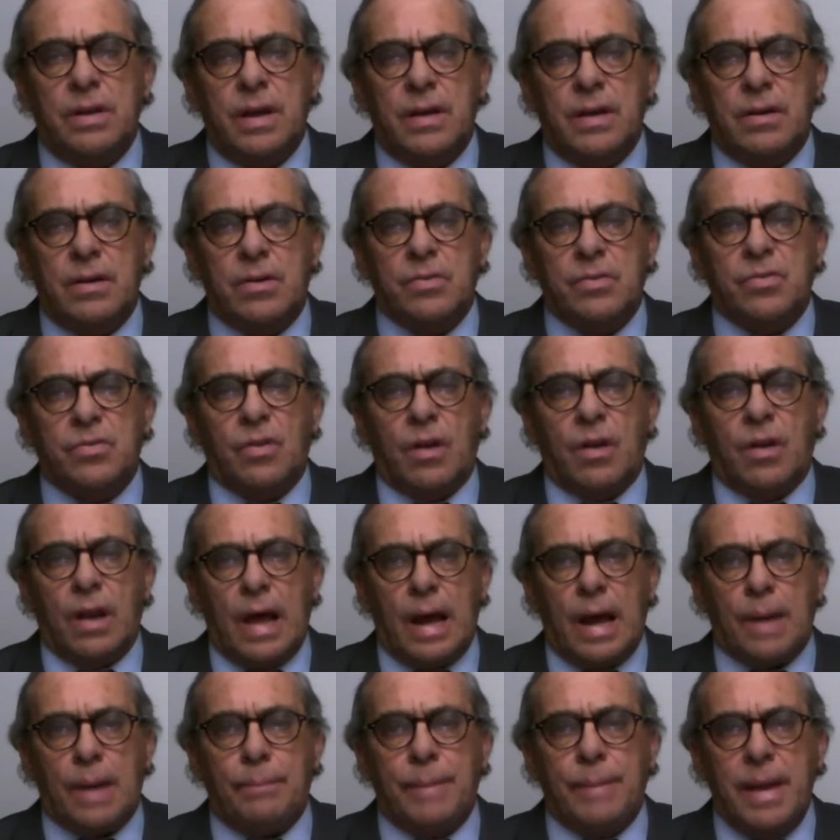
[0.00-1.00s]
And there's a lot
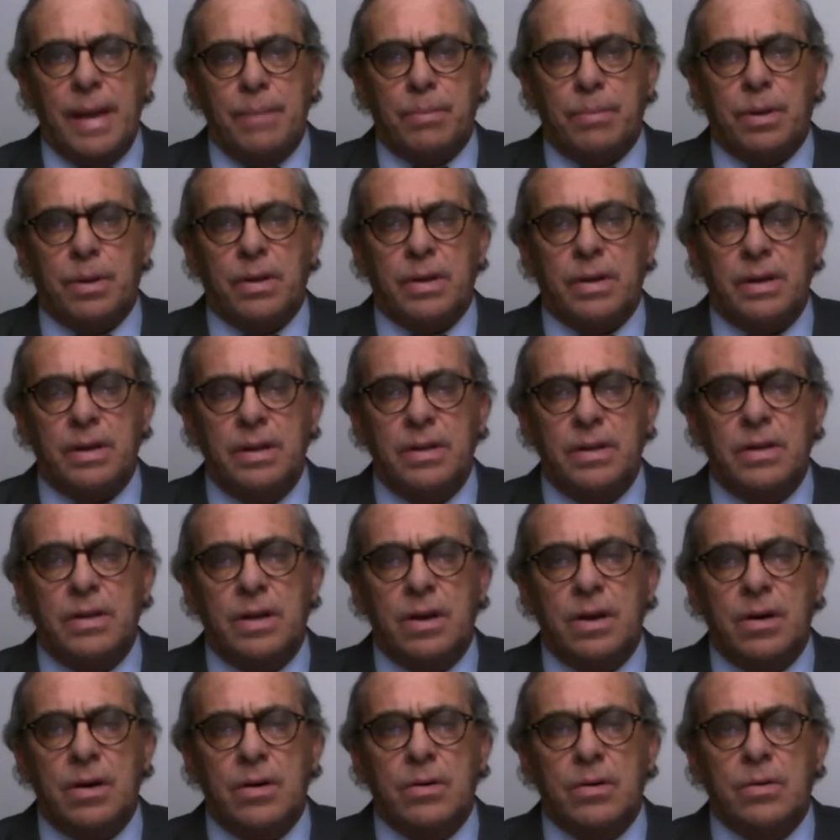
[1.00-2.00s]
of people that need to
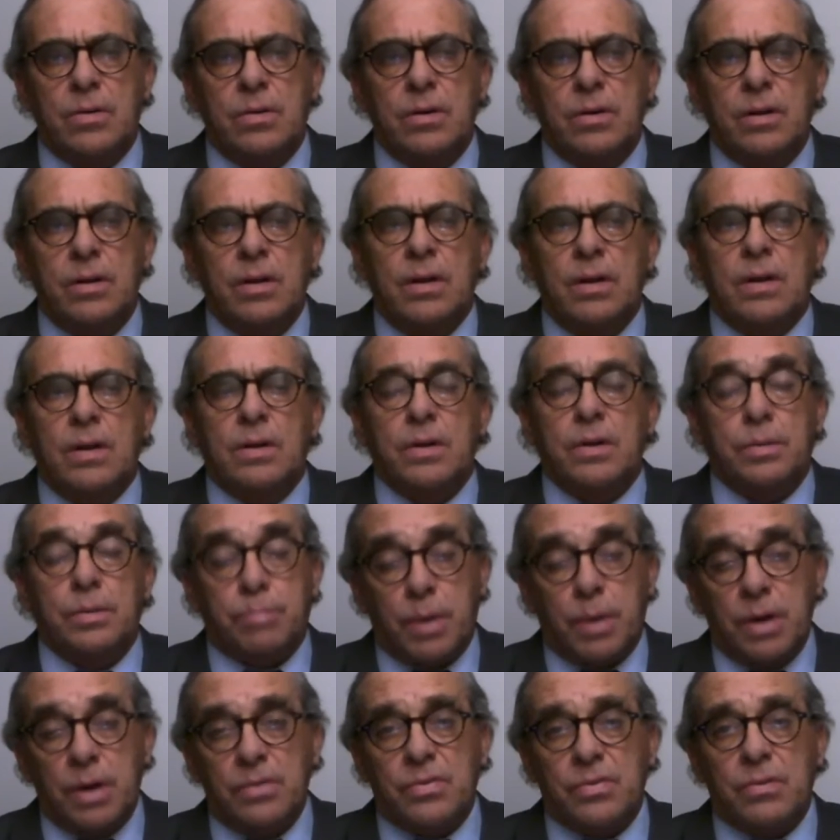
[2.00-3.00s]
go to
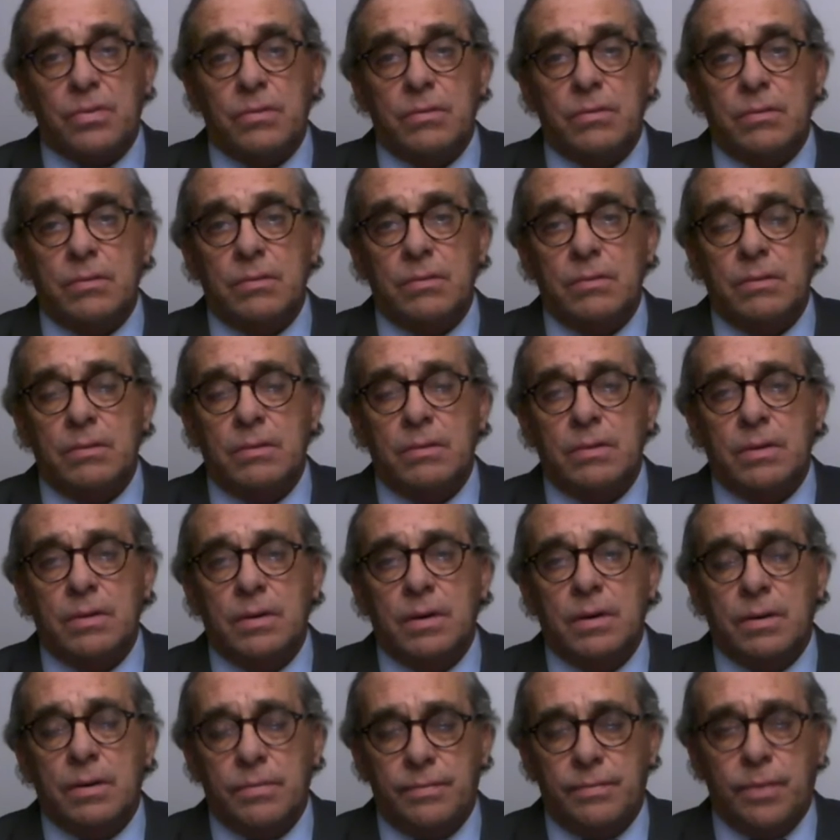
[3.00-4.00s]
prison
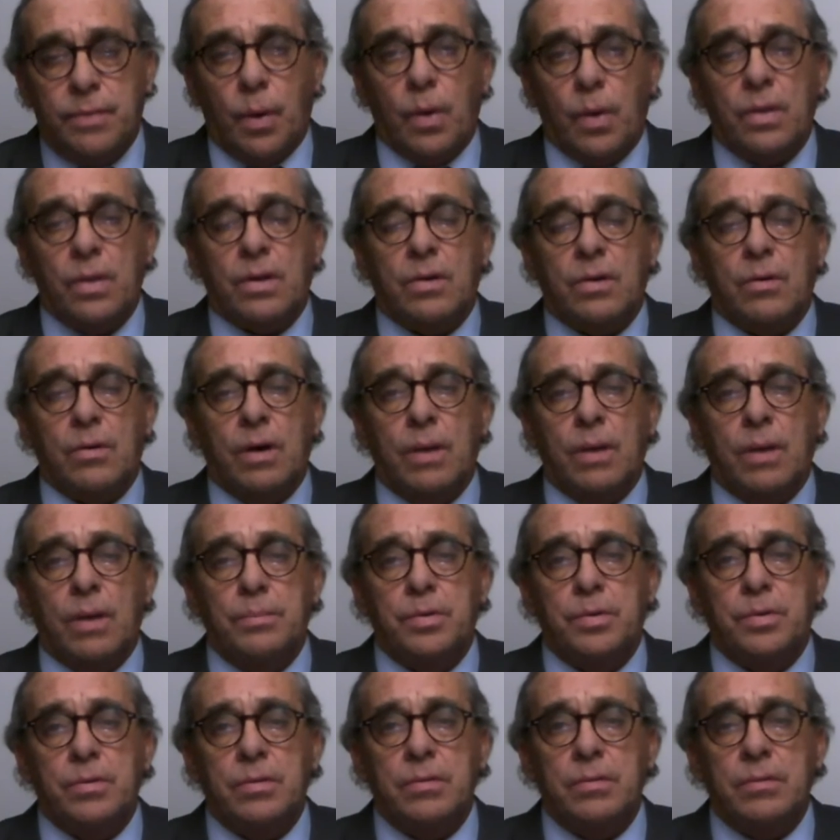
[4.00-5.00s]
for the
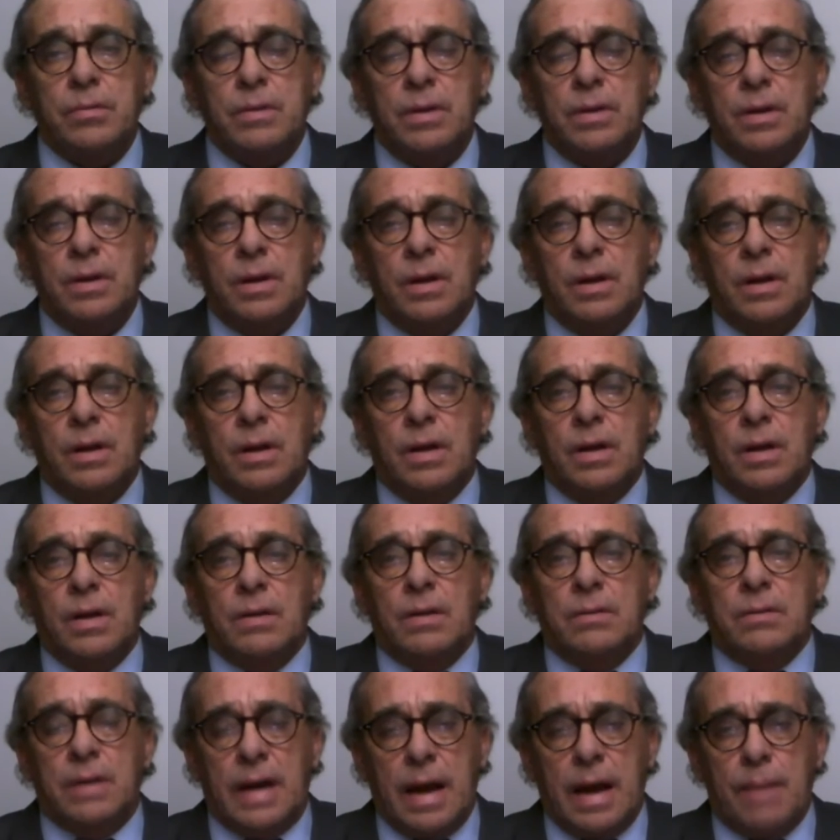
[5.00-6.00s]
corruption
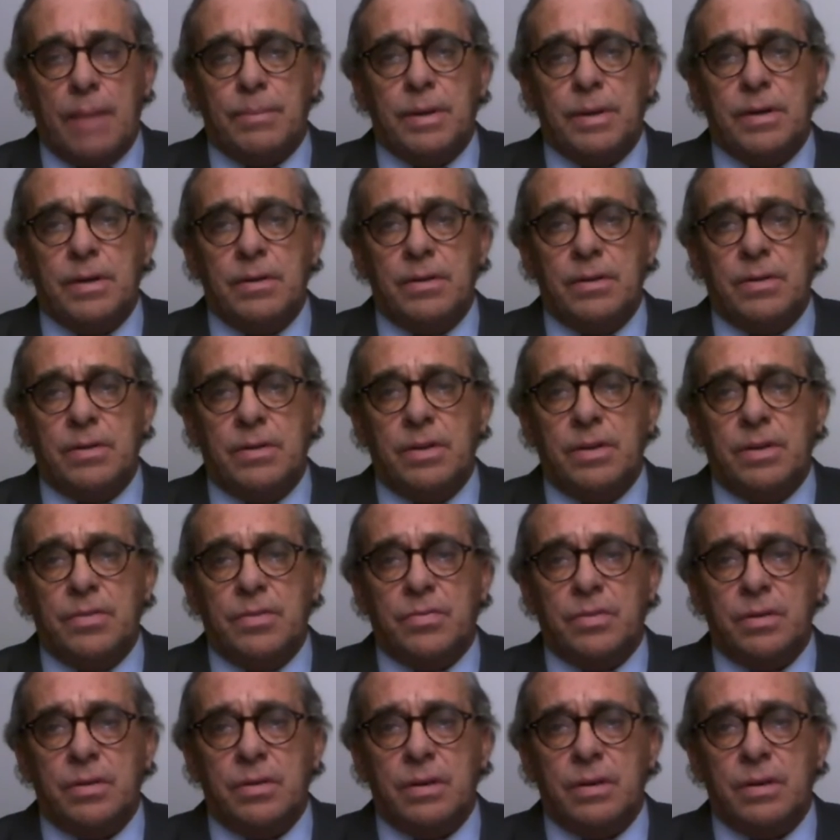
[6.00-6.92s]
that happened in D.C.